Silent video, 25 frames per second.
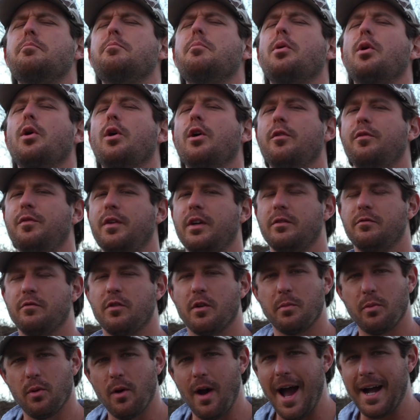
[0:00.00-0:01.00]
perfect
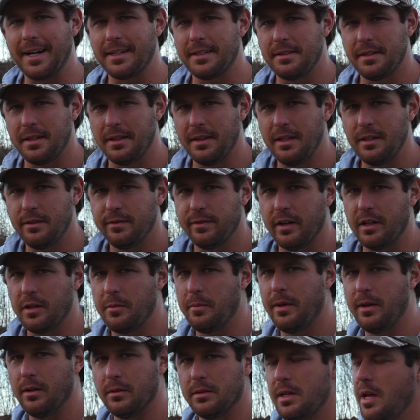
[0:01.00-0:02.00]
for practicing these
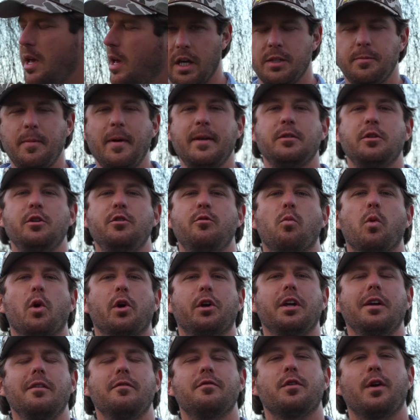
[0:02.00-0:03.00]
fundamentals, especially for
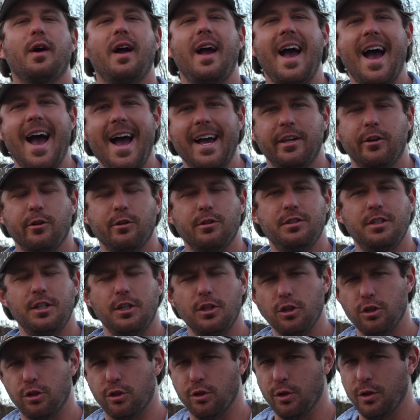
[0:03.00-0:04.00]
working for accuracy,
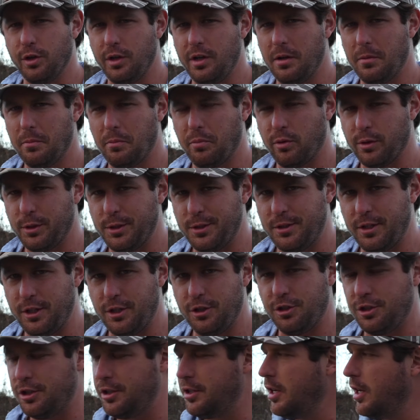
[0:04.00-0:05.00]
good
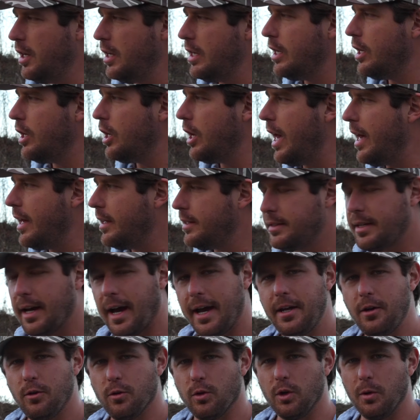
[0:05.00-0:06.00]
precision,
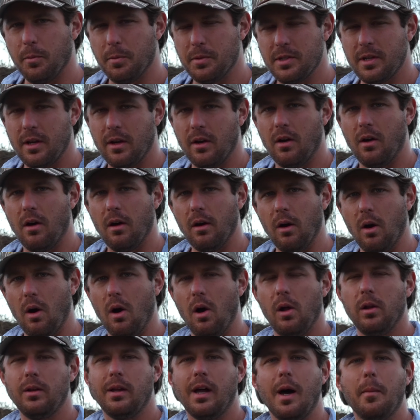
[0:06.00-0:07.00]
tight groups,
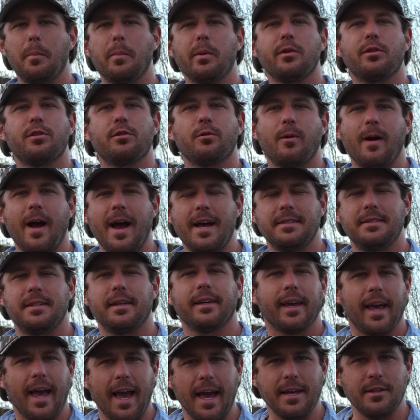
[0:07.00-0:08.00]
all upper thoracic
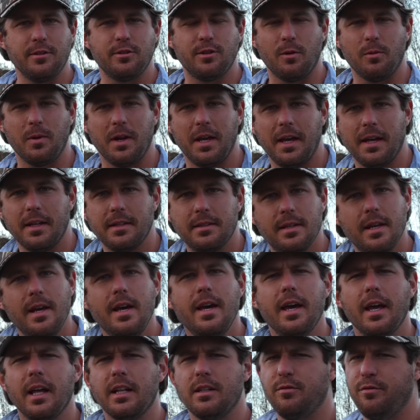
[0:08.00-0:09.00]
A-zone hits.
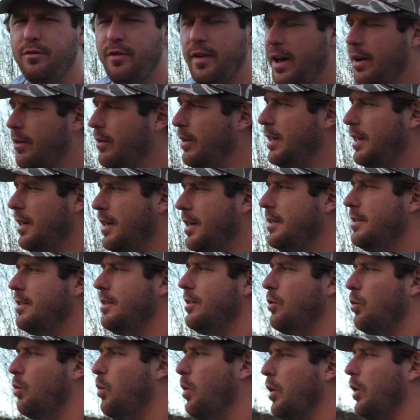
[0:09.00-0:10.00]
It's very easy
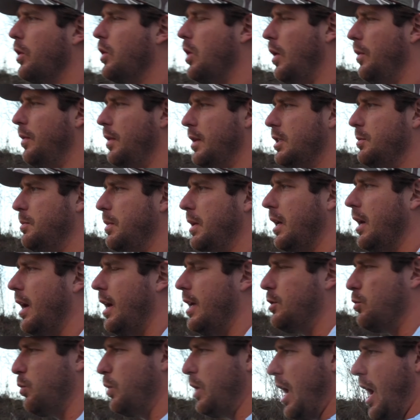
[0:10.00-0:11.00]
to work on this
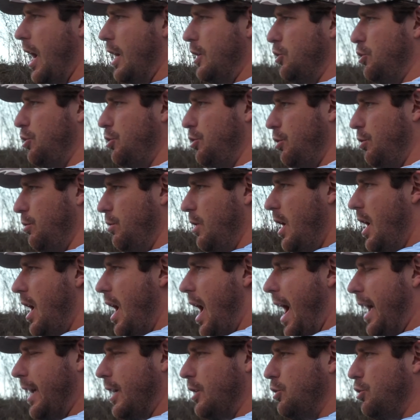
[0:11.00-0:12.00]
because when I shoot,
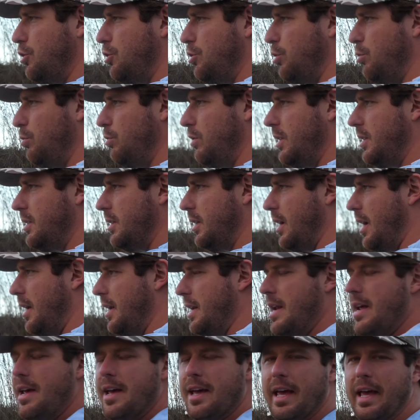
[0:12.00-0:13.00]
I can shoot this
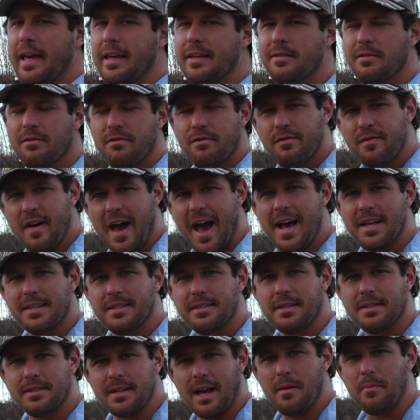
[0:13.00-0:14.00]
gun as
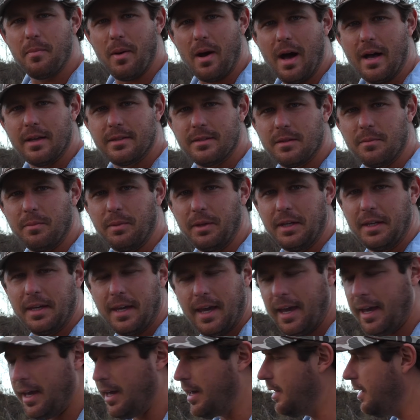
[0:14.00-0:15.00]
fast as I possibly
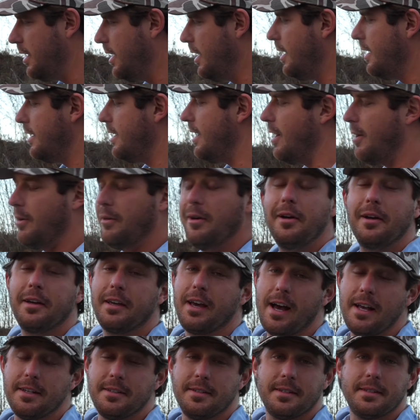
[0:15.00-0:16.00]
can. Now,
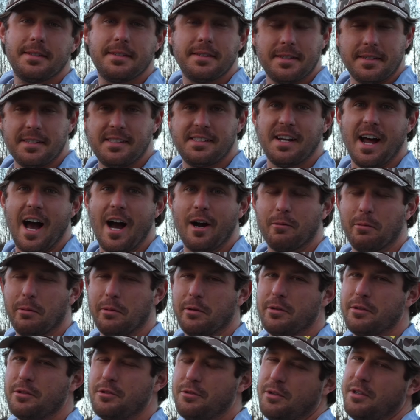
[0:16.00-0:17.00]
guys, this is a stock
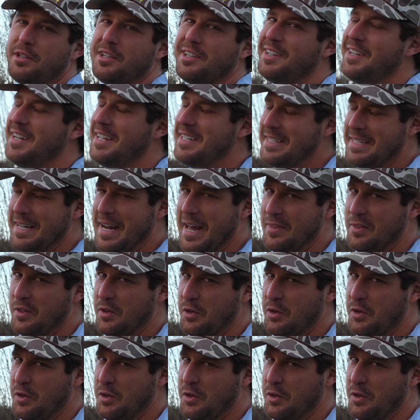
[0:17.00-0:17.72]
Ruger trigger. It's not the